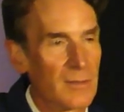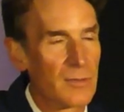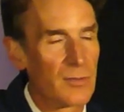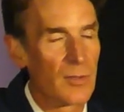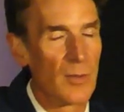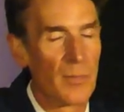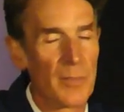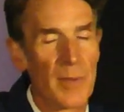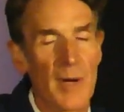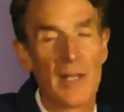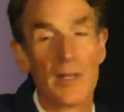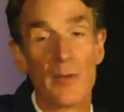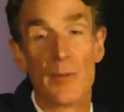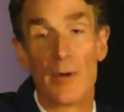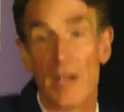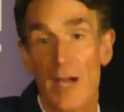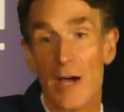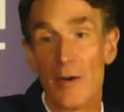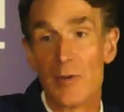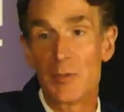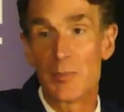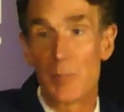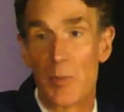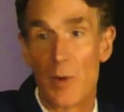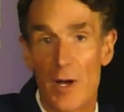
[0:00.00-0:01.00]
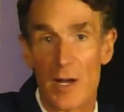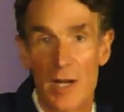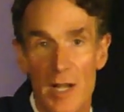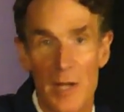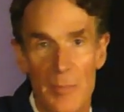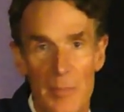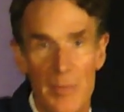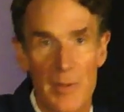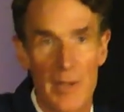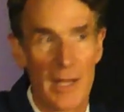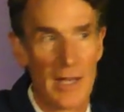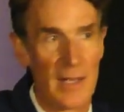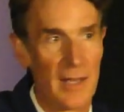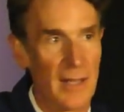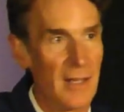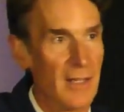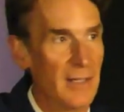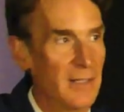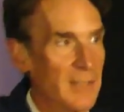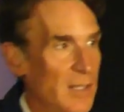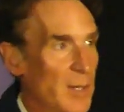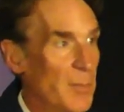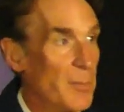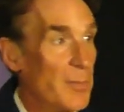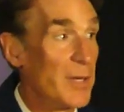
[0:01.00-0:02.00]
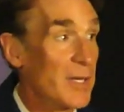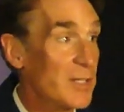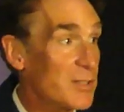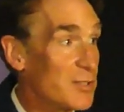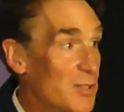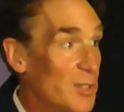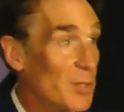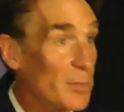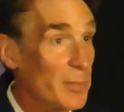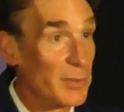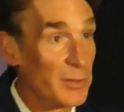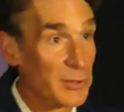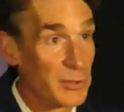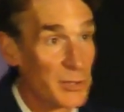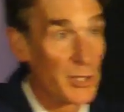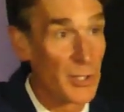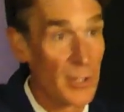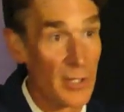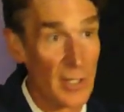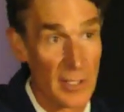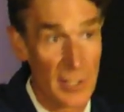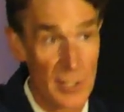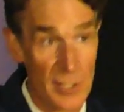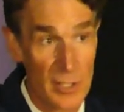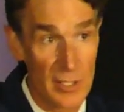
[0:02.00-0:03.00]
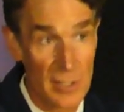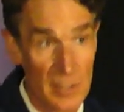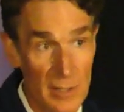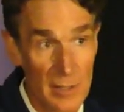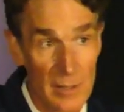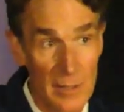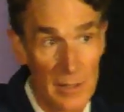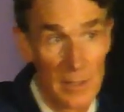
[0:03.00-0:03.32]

oh, by the way, I was brought up in the Episcopal Church,